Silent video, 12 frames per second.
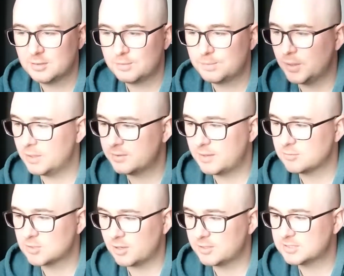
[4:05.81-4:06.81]
but there was
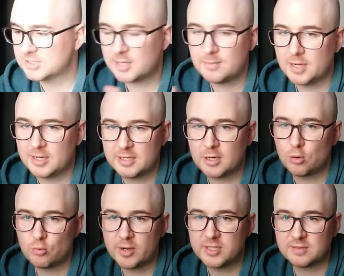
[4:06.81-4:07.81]
like seemingly no
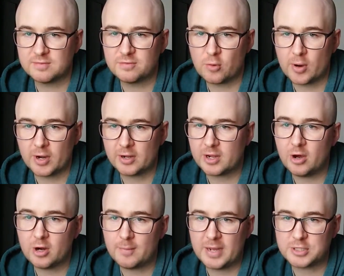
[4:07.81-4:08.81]
reason for it, and I can't
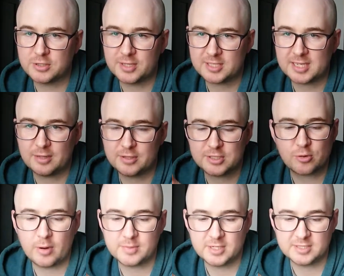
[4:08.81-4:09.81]
imagine that's how the
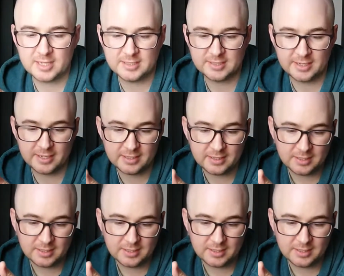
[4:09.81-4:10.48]
script intended it.